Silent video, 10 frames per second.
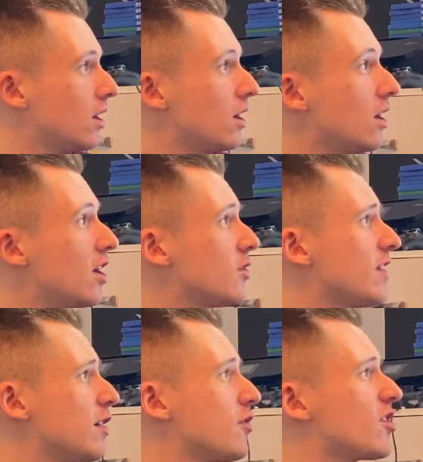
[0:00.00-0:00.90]
So instead
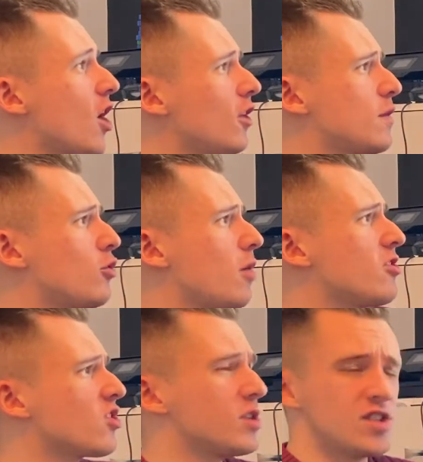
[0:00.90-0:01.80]
of started primary
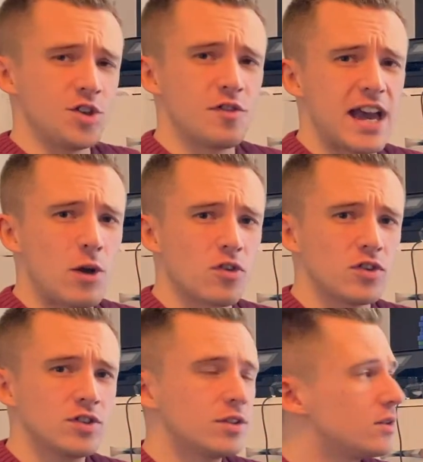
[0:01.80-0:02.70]
school in 2000,
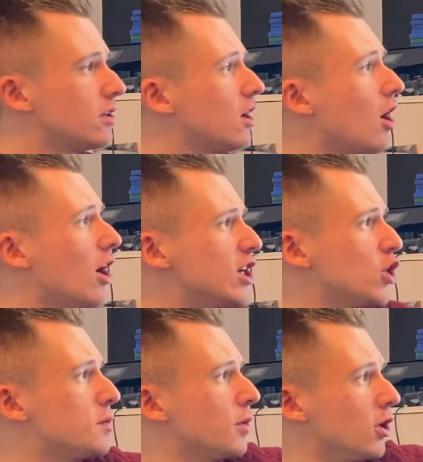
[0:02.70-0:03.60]
I could
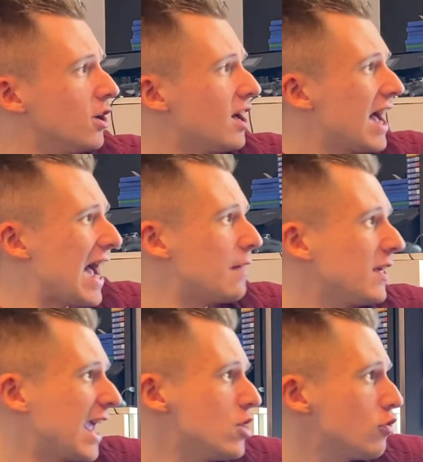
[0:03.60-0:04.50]
put at the
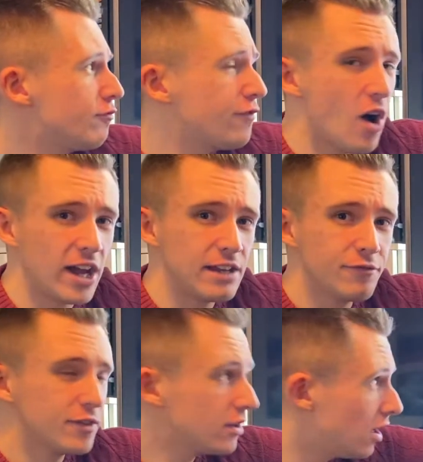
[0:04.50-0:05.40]
age of 5,
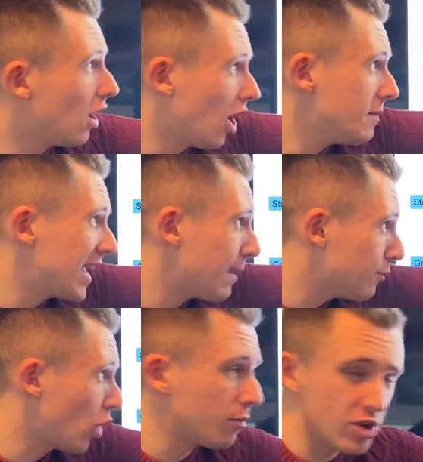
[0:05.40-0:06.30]
I began
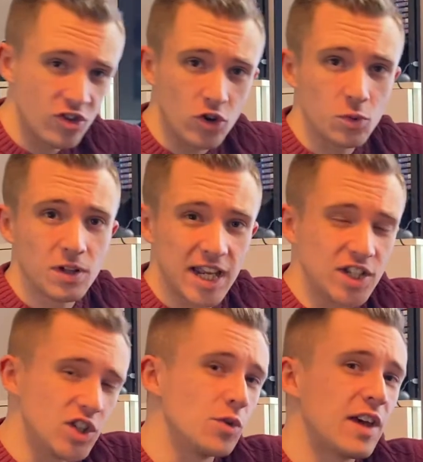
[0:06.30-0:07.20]
primary school in
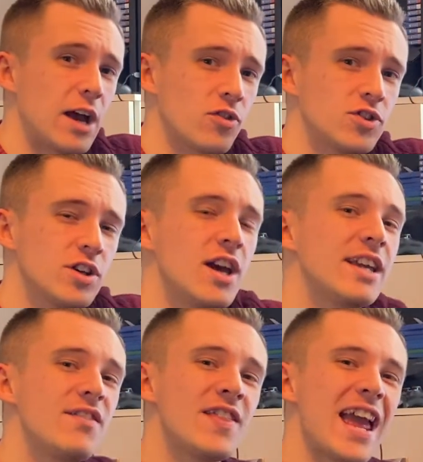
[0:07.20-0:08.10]
2000. Give
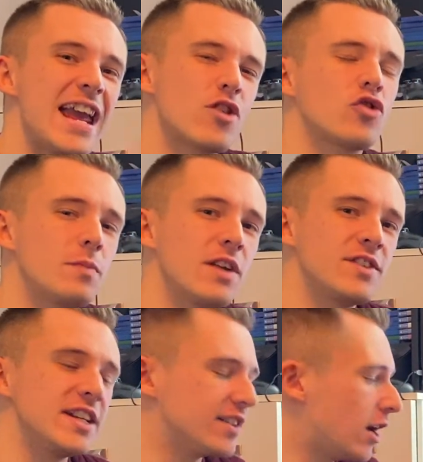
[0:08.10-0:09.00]
me that extra bit of
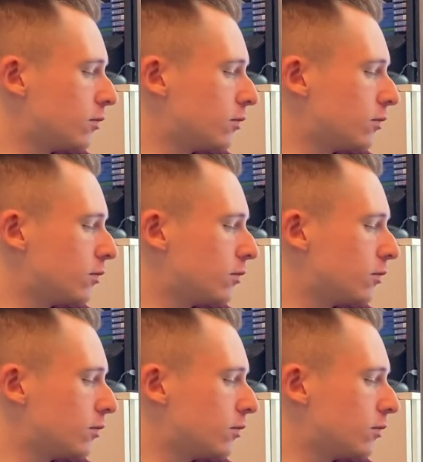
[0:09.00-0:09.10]
detail.